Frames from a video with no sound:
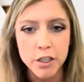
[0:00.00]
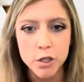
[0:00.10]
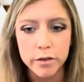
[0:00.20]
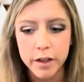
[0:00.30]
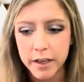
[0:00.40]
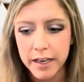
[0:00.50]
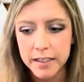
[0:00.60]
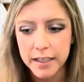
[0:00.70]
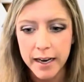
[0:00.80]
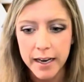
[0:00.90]
And two of the things
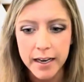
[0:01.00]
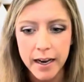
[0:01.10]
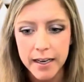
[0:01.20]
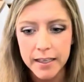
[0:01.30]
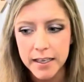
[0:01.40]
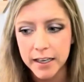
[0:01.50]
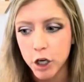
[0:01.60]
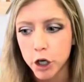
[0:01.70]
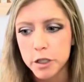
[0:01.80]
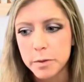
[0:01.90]
that I
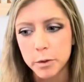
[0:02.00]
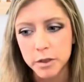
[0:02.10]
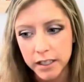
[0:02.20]
encourage people